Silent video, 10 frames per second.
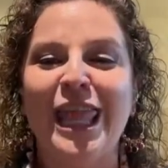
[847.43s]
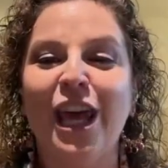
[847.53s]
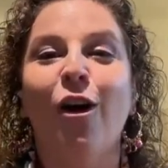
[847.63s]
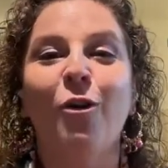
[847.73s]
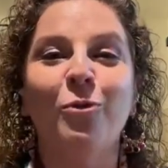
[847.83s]

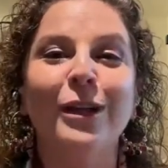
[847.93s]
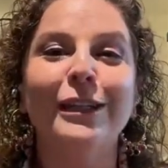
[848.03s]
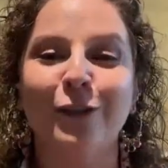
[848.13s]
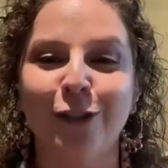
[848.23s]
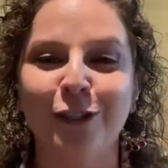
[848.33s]
There are
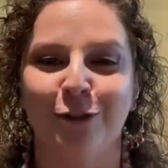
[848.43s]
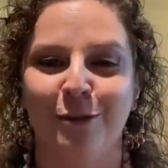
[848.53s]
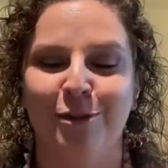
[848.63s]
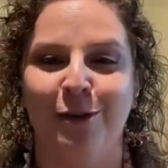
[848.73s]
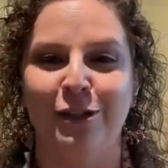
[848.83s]
really good
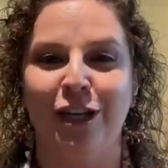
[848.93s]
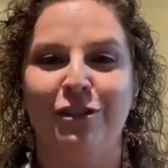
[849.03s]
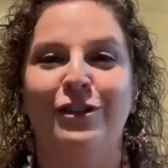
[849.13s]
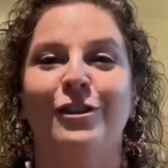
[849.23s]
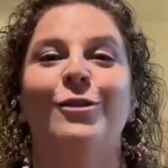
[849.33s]
crypto
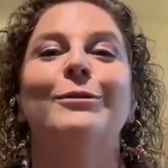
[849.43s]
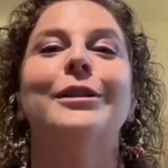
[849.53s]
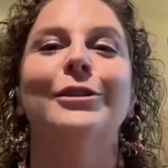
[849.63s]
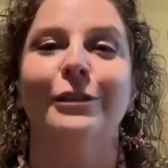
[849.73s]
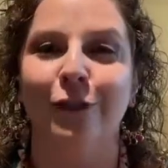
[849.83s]
exchanges. There are
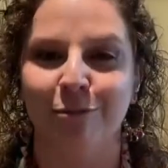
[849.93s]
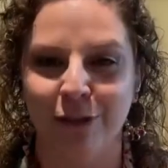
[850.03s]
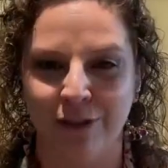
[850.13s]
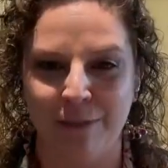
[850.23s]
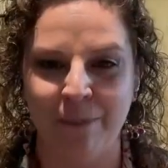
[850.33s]
really good
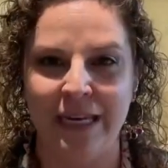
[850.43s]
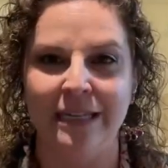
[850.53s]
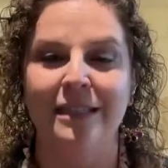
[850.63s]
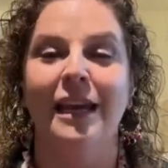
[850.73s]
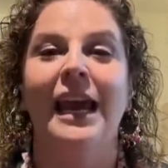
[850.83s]
crypto
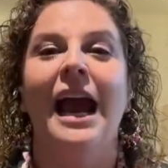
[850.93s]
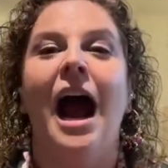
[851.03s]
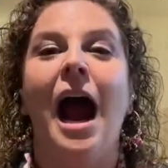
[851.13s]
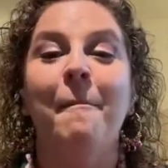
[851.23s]
companies.